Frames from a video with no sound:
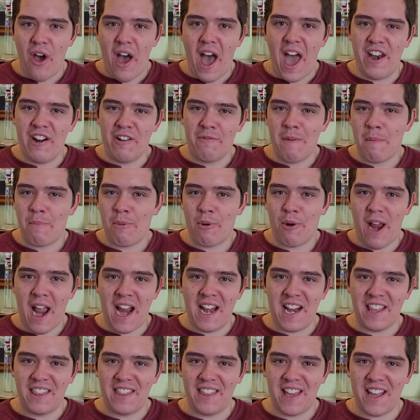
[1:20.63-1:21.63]
I don't remember
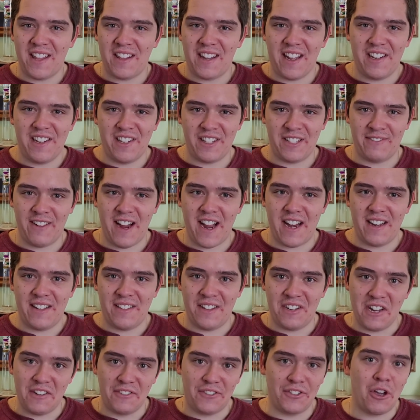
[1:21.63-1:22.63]
anything that I just read. And
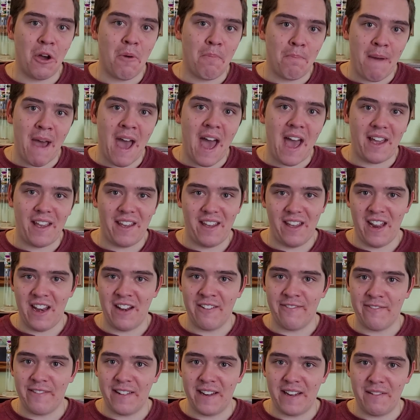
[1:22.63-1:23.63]
then you have to go back
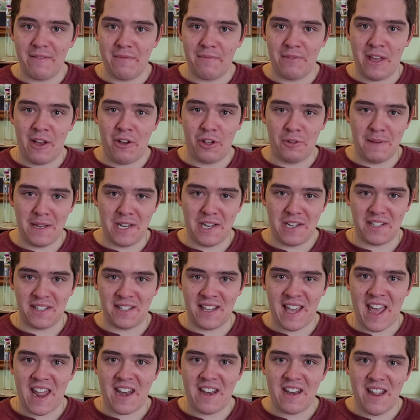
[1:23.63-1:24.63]
and read those pages
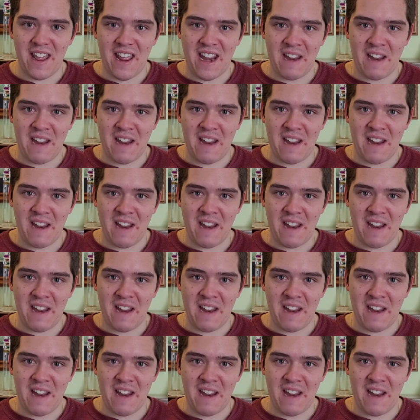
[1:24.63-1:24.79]
again,